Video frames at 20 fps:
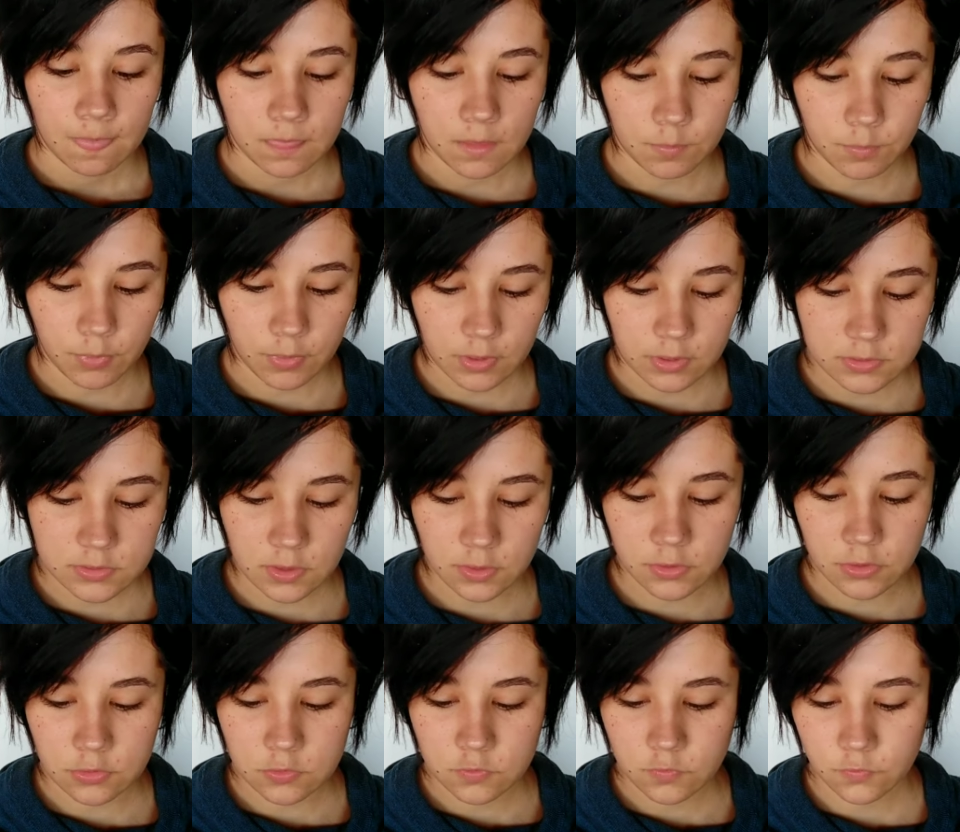The products are
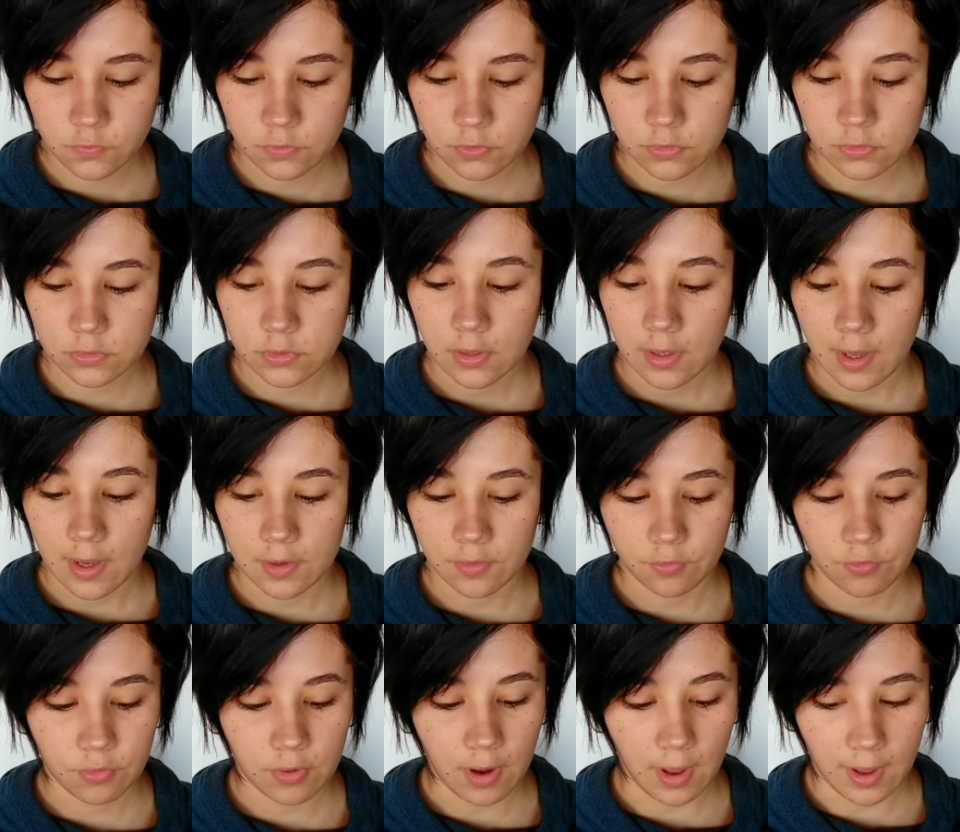useful and
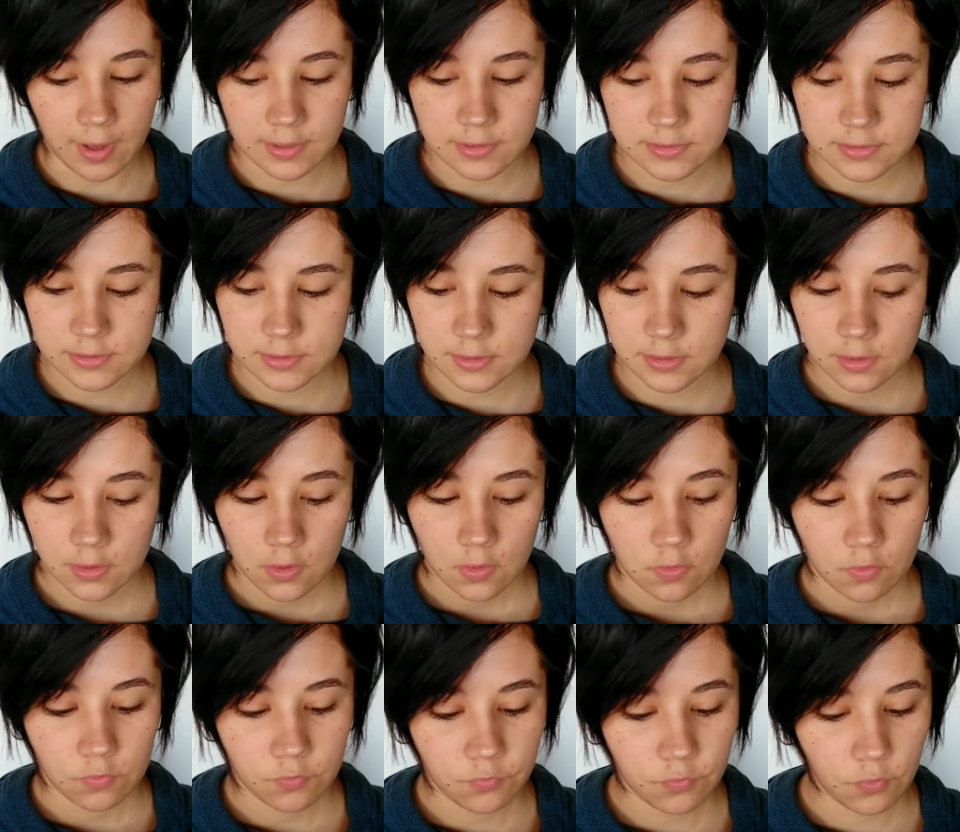created
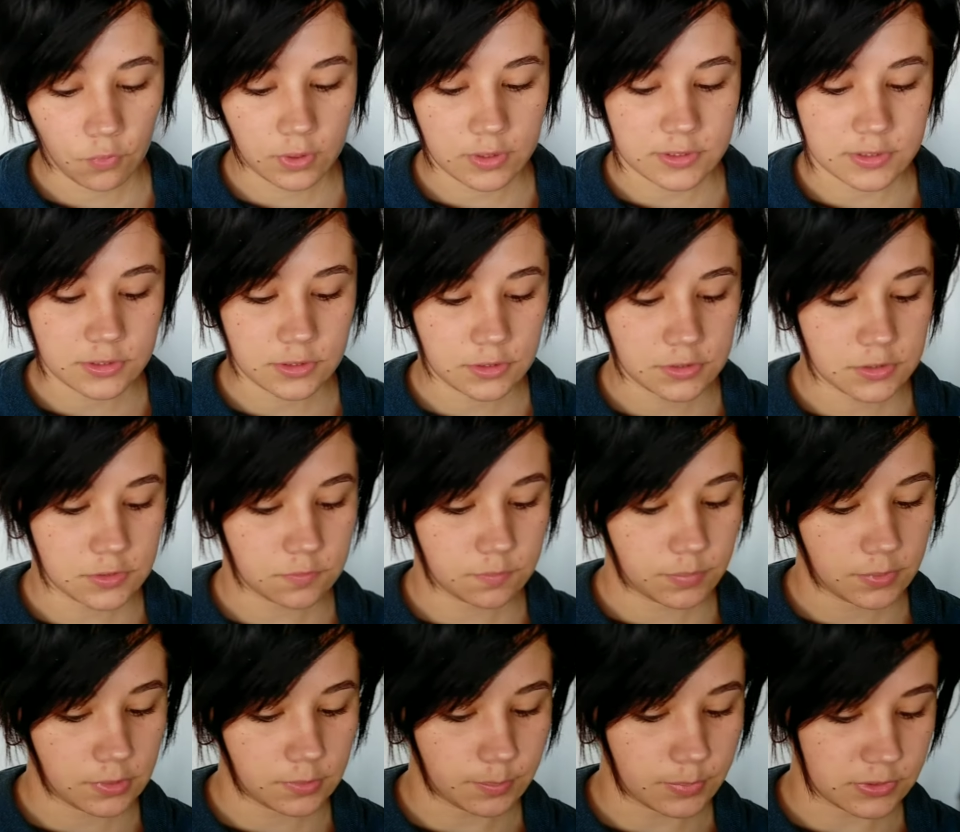for a certain
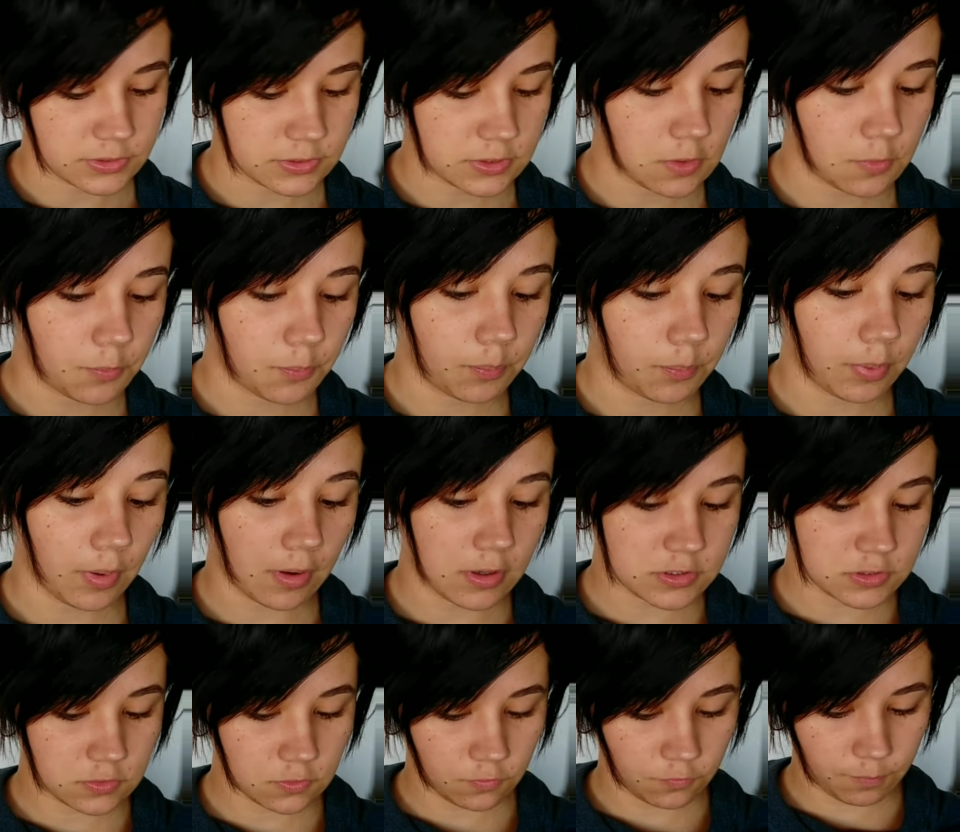purpose. So
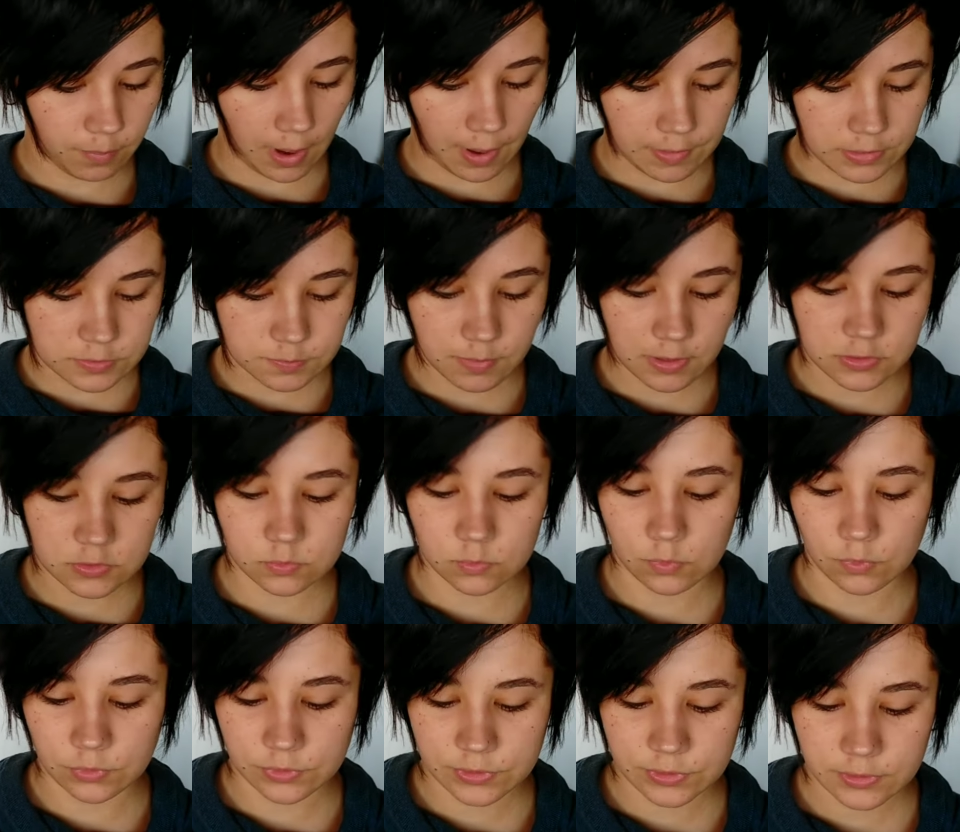plaster of Paris plus
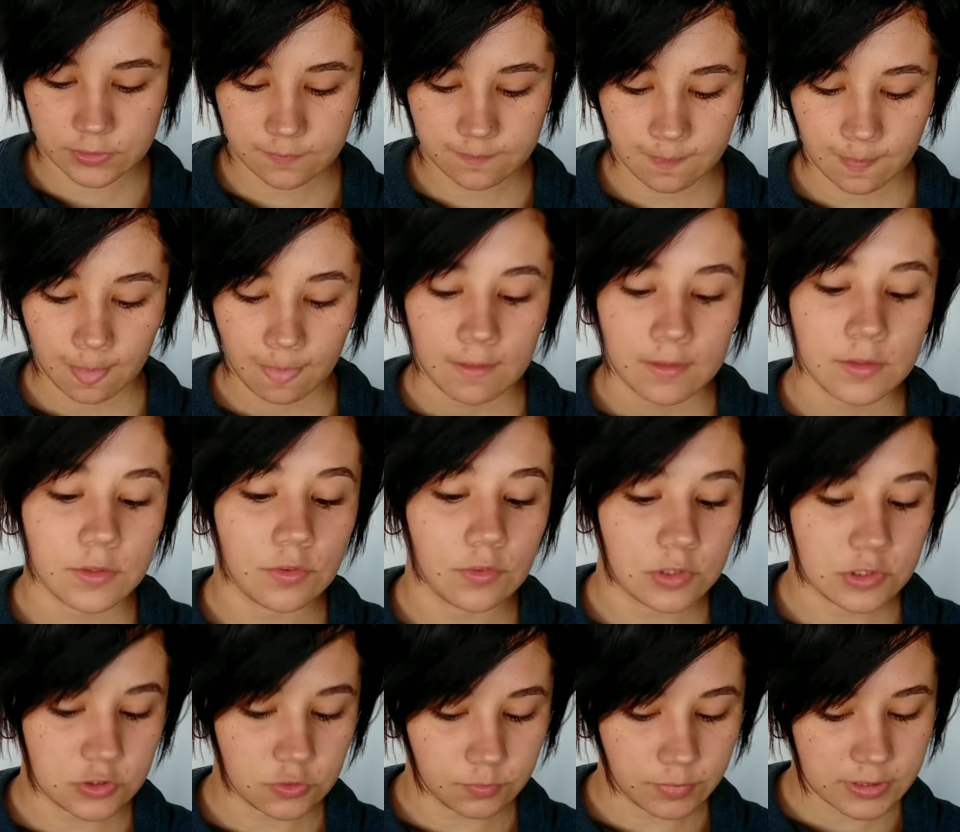water, you
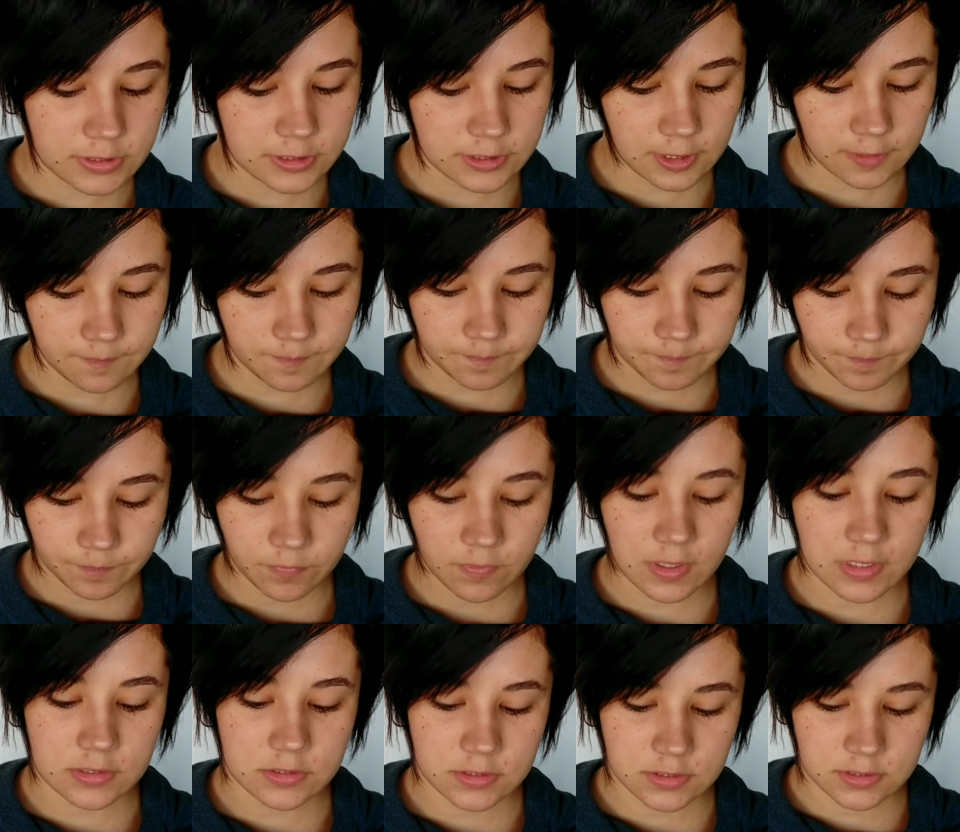need to mix them,
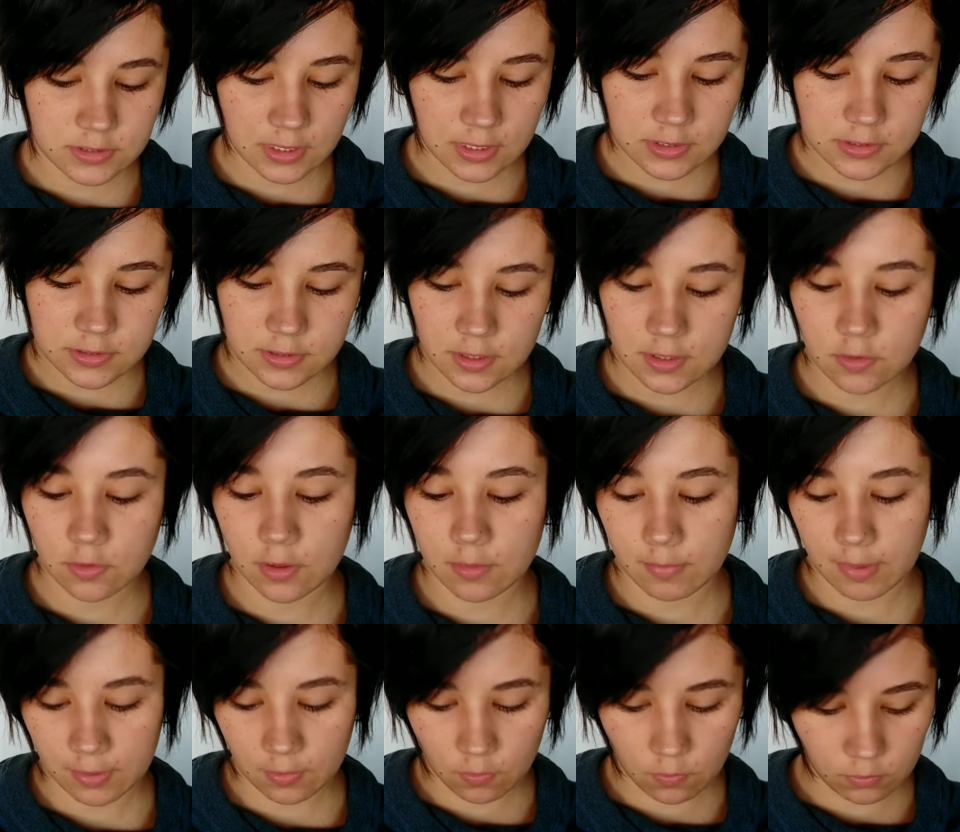then set, then you can
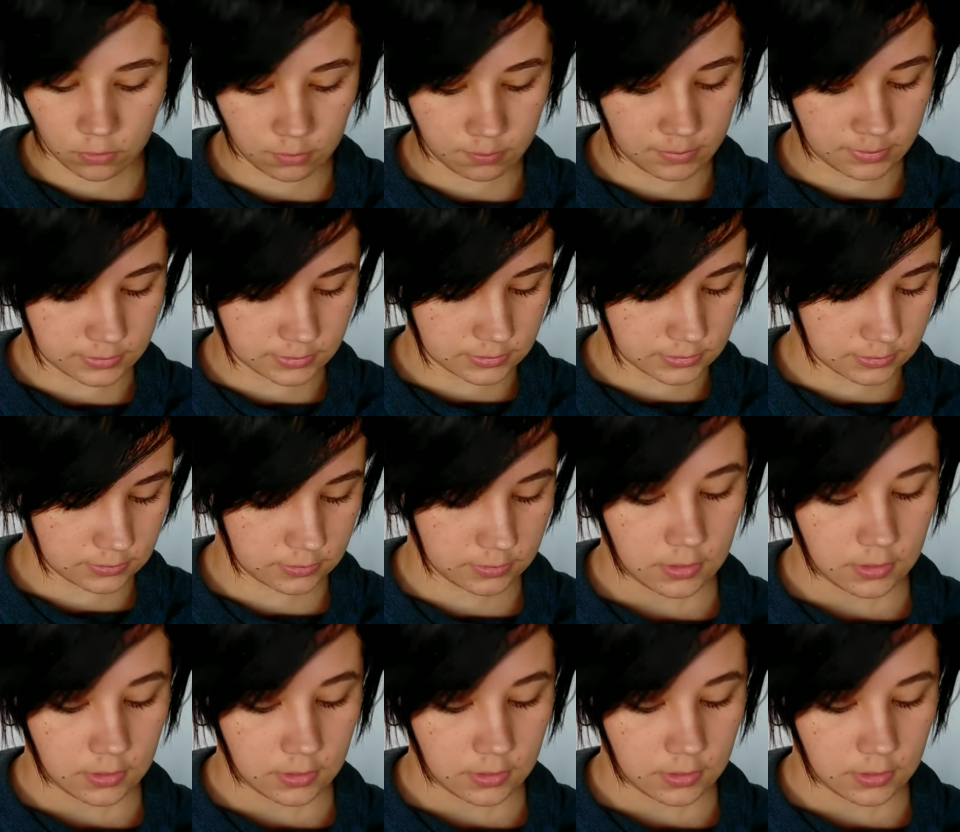make an ornament.